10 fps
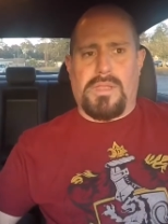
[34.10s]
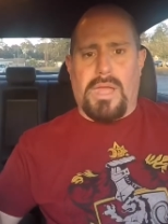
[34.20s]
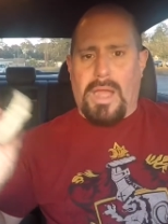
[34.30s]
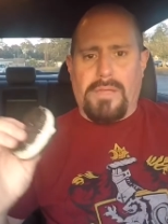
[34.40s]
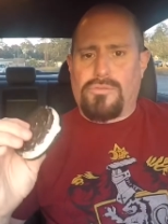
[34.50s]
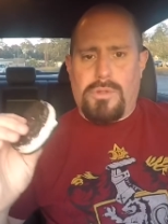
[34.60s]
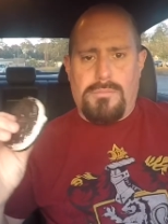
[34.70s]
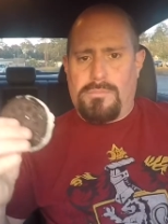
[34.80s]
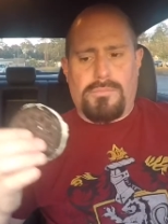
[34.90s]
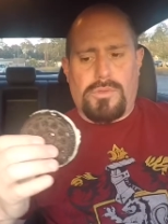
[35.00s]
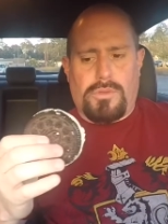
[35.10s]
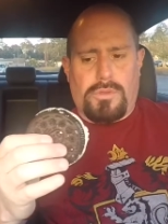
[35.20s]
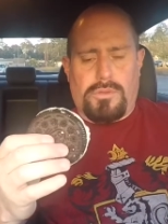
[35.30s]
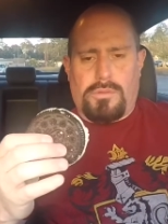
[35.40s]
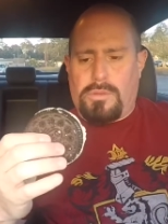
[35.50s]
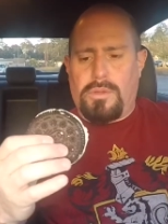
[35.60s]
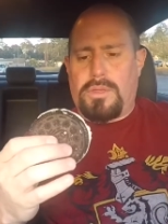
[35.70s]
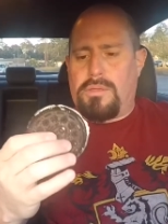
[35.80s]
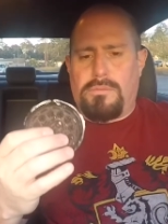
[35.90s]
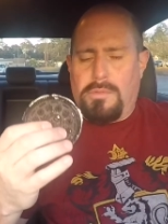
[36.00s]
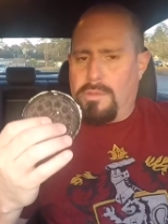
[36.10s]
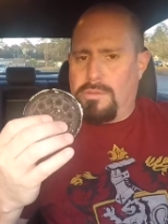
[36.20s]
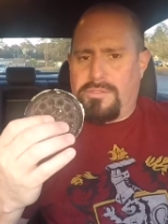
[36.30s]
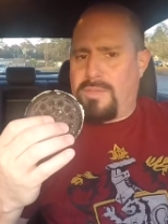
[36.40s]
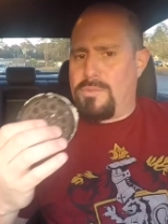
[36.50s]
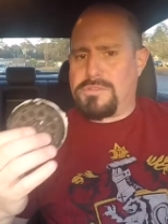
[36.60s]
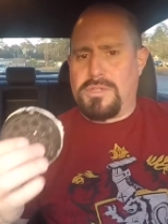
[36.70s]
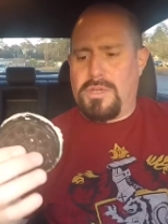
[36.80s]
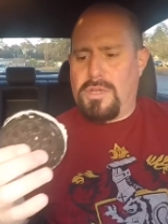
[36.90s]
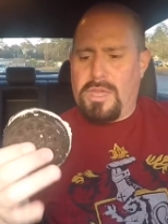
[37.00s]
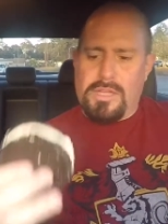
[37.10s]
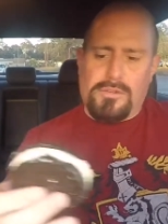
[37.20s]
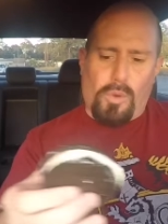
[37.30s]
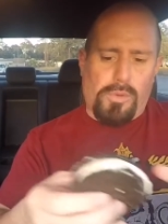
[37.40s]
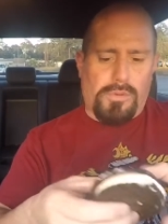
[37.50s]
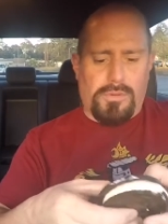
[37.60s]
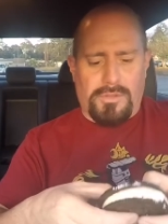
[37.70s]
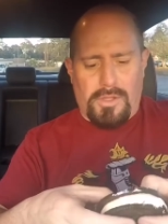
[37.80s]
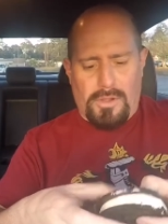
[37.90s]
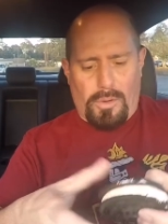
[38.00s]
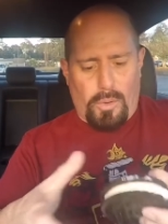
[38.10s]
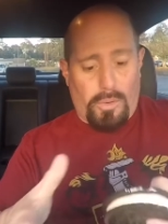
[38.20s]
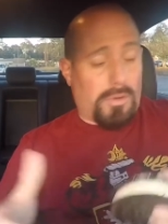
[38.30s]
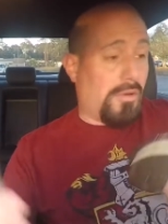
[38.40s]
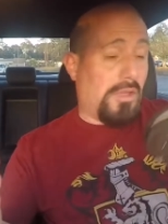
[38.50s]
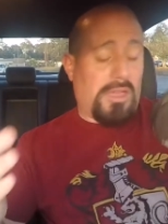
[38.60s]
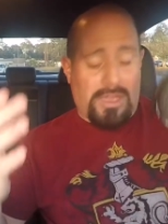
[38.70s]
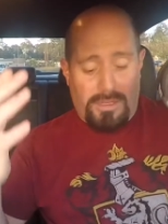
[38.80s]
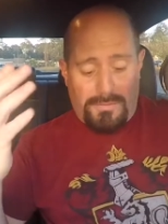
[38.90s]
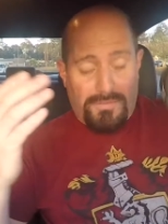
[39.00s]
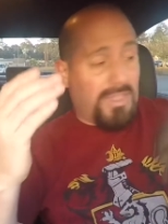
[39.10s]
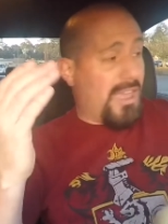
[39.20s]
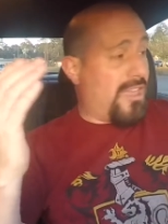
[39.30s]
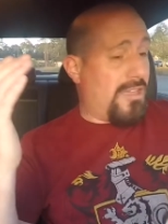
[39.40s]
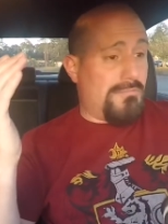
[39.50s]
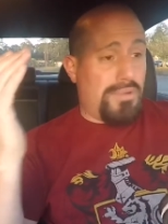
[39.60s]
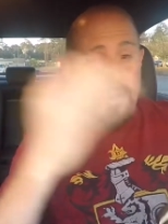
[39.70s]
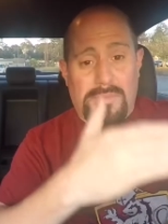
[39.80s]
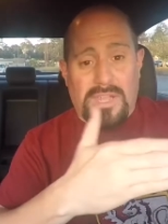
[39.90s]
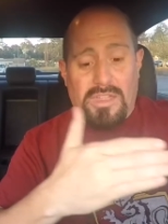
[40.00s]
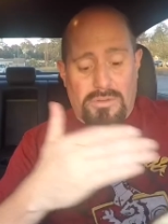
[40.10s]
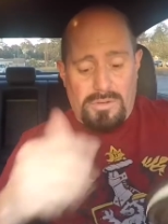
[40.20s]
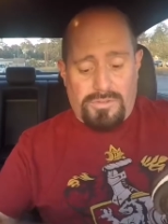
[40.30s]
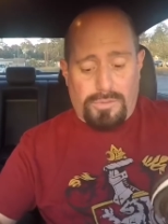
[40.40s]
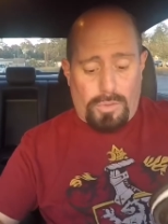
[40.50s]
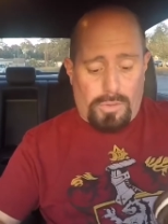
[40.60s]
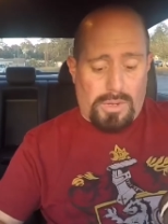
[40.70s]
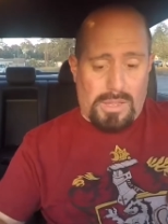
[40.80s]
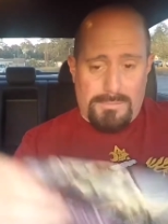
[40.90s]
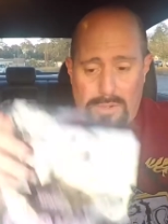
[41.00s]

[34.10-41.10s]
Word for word: ice cream cookie sandwich headquarters or if they put them together in the store and put